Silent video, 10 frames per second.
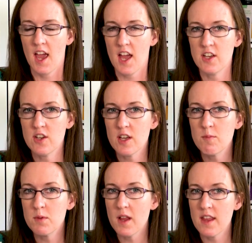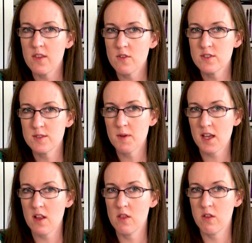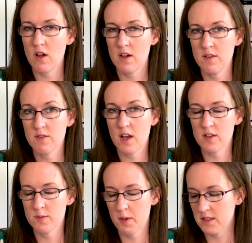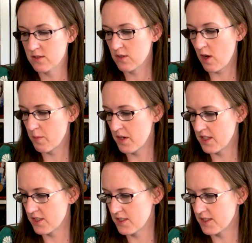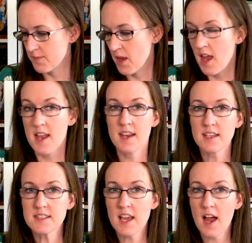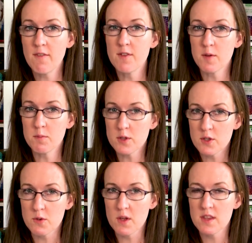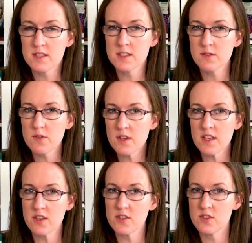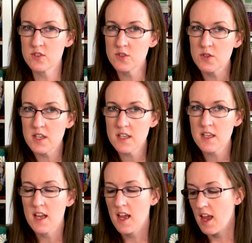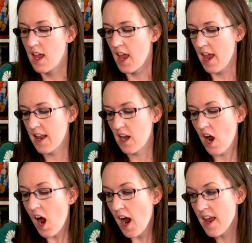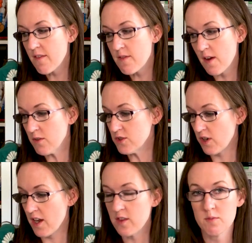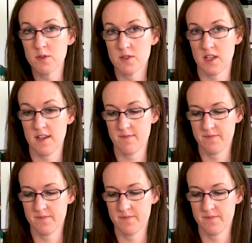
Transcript: And you can blend those to make a lot of colored pencil combinations. Next, they have their blue, and this is for like the student, and I have never tried their blue set.